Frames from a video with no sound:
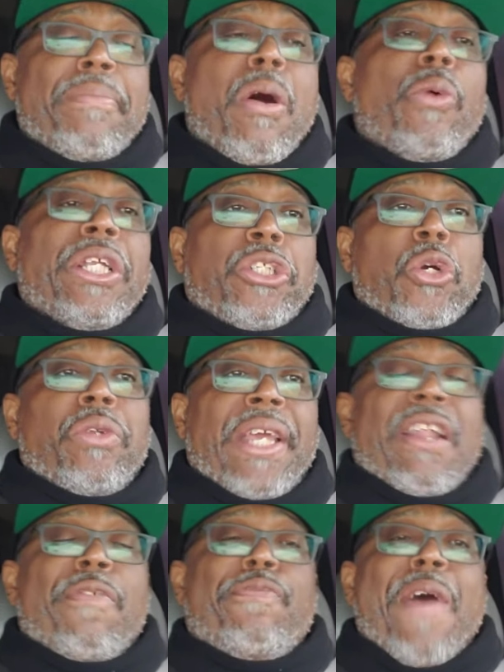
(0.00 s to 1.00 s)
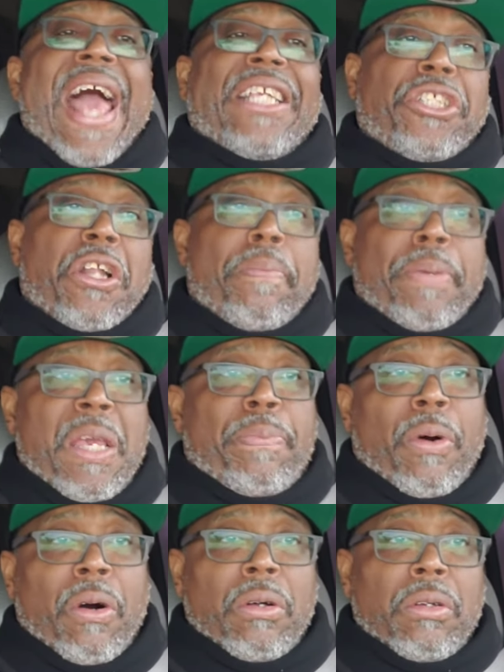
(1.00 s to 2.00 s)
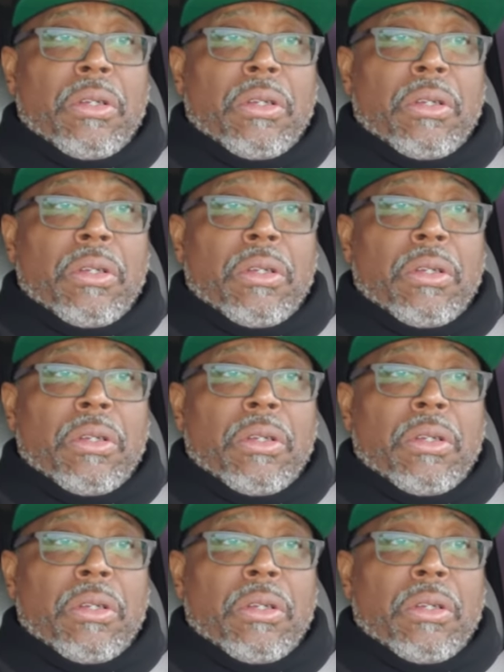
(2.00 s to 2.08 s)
but we do need a faction of people